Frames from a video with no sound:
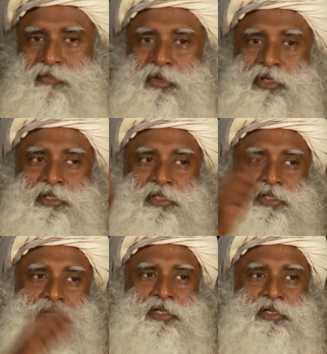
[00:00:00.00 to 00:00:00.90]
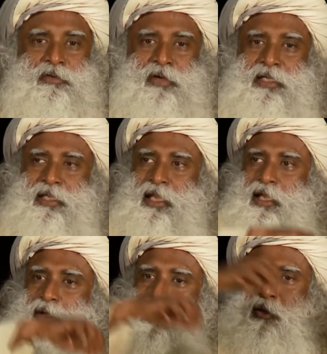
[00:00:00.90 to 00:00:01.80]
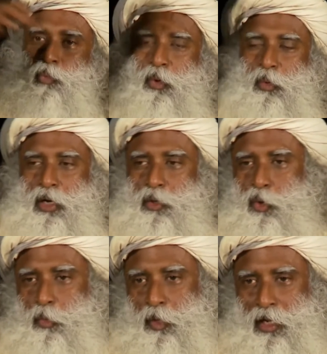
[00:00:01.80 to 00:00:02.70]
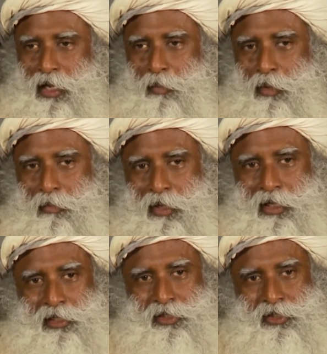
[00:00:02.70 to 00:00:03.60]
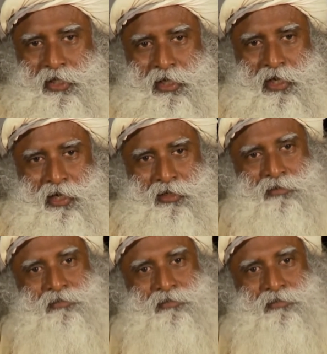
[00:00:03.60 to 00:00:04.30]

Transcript: What is a circle right now, we want to open it up and make it a straight line.